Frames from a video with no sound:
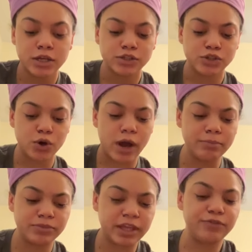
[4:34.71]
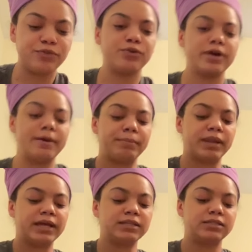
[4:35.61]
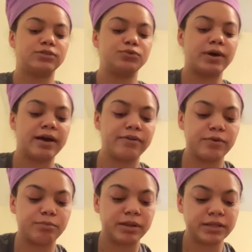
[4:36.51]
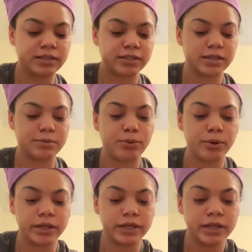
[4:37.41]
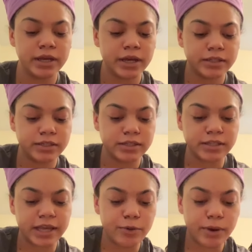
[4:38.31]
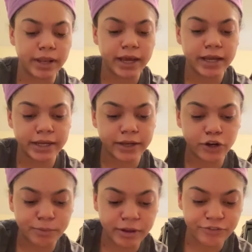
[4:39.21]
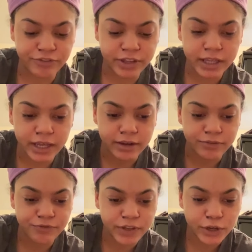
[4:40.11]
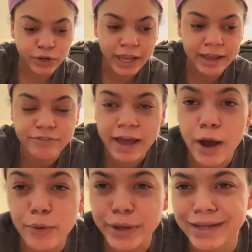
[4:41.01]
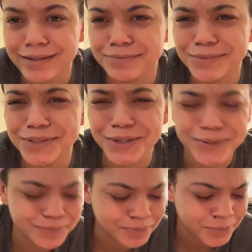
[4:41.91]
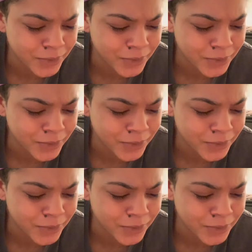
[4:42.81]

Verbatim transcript: So I'm thankful and blessed to have a place in Portland to stay while I kind of get on my feet and figure life out, and you know,